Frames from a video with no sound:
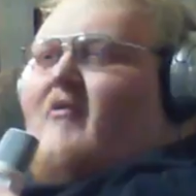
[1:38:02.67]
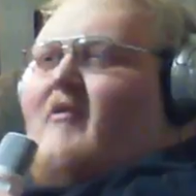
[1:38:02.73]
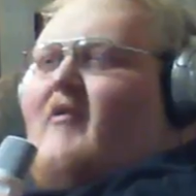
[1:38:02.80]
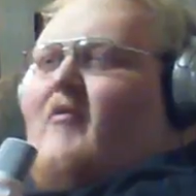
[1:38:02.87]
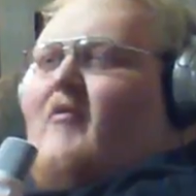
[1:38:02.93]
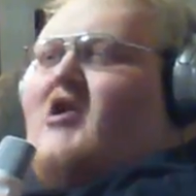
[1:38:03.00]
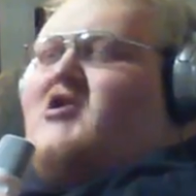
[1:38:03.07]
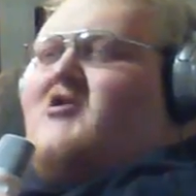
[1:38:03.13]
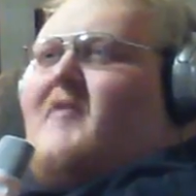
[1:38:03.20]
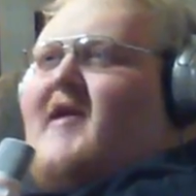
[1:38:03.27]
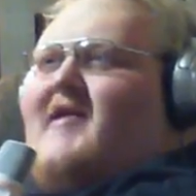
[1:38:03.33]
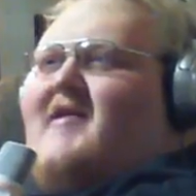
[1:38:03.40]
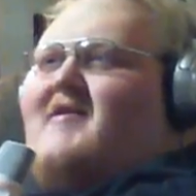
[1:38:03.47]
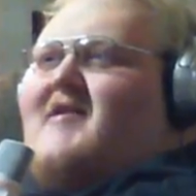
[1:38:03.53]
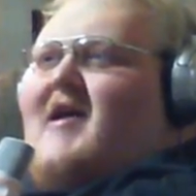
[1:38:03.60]
watch men
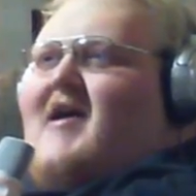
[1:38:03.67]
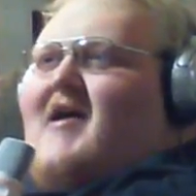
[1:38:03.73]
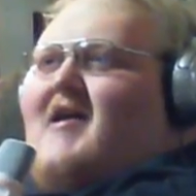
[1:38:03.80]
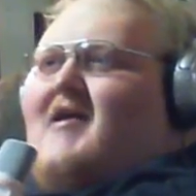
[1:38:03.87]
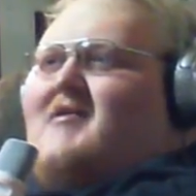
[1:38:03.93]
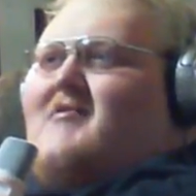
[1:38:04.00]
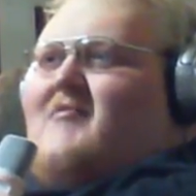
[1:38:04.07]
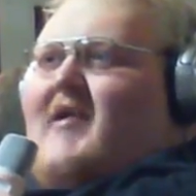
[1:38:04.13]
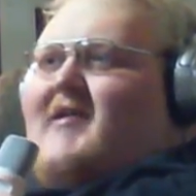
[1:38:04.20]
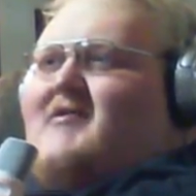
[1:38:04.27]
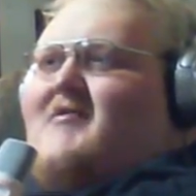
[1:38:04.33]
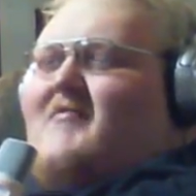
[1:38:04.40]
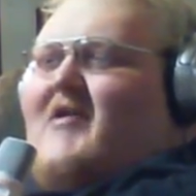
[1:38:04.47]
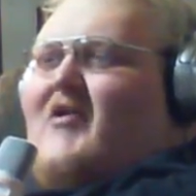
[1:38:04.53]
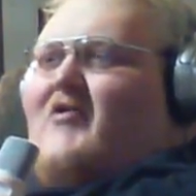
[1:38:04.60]
in tights
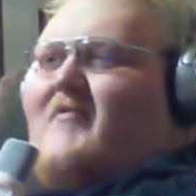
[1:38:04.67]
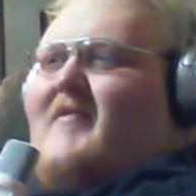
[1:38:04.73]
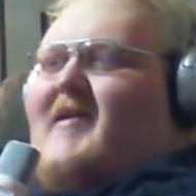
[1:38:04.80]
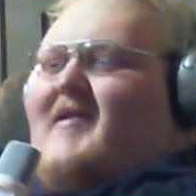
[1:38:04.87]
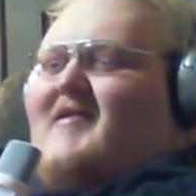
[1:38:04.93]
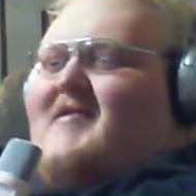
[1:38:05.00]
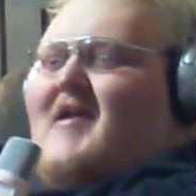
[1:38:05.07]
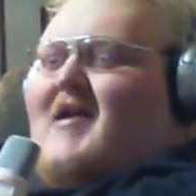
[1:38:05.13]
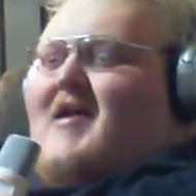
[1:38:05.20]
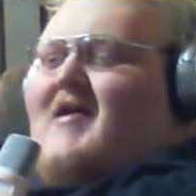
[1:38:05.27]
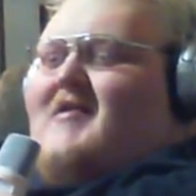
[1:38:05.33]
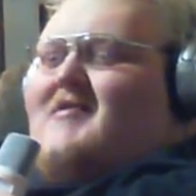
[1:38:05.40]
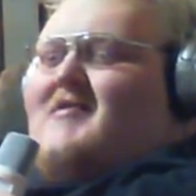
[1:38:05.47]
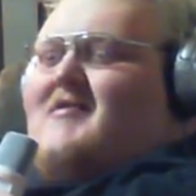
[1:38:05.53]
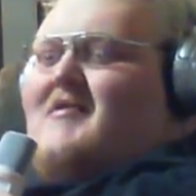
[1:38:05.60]
wrestle other men in
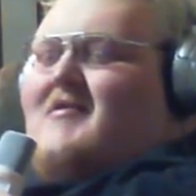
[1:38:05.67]
tights.